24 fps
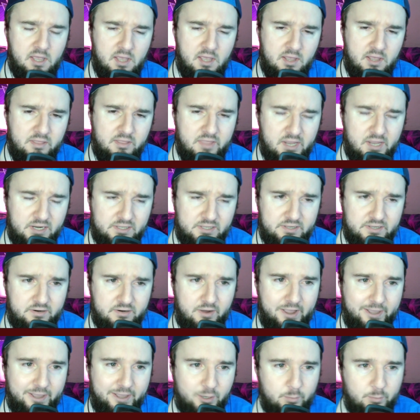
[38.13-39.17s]
Then a little
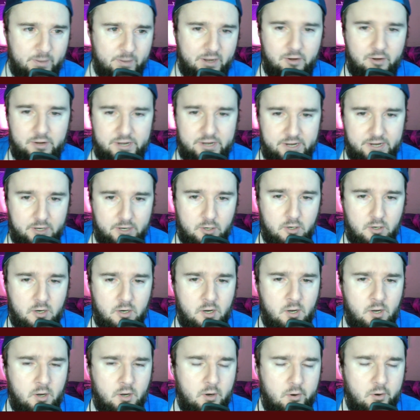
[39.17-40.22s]
Hail Mary here.
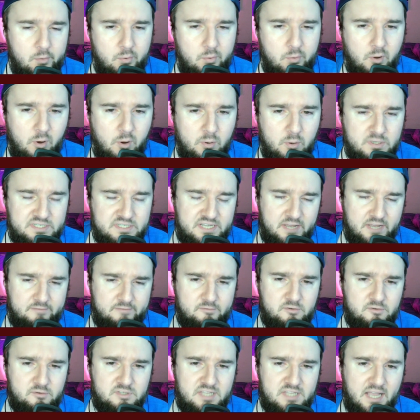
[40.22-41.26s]
We're going
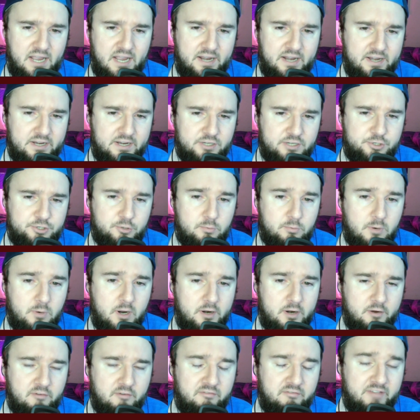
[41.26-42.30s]
Devils, Lightning,
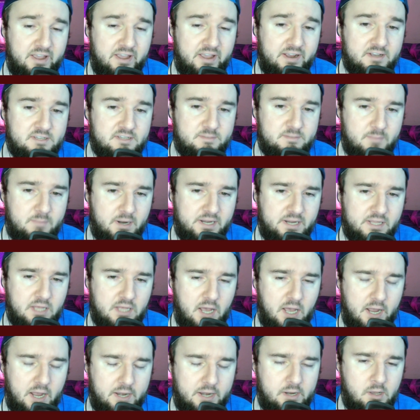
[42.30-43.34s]
Toronto, Vegas money
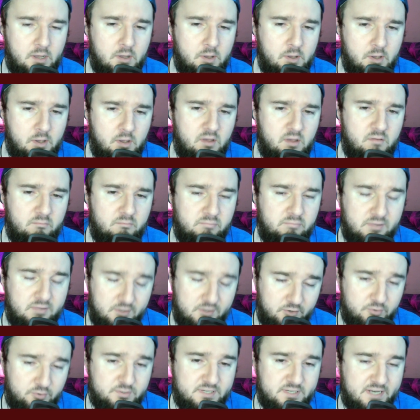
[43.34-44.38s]
line.
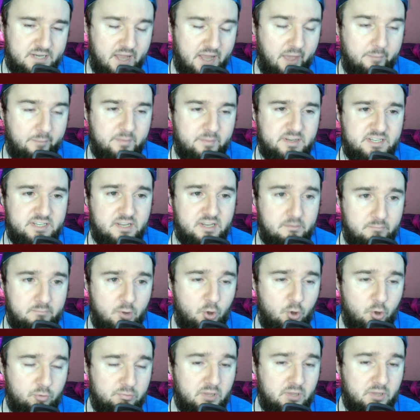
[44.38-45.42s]
Blues and Edmonton
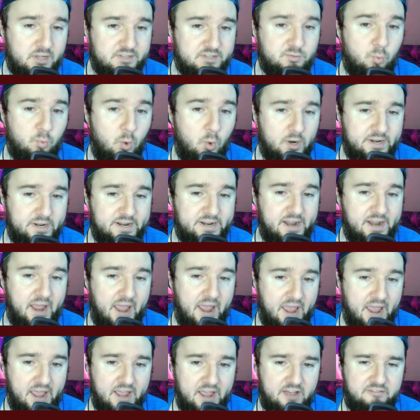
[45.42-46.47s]
both plus
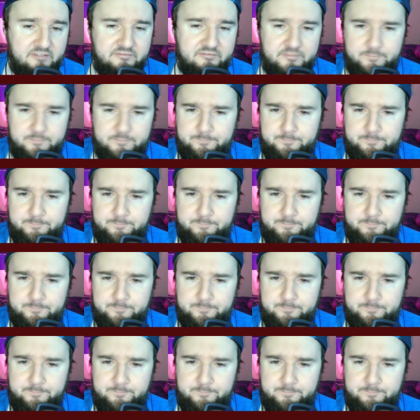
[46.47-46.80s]
1.5.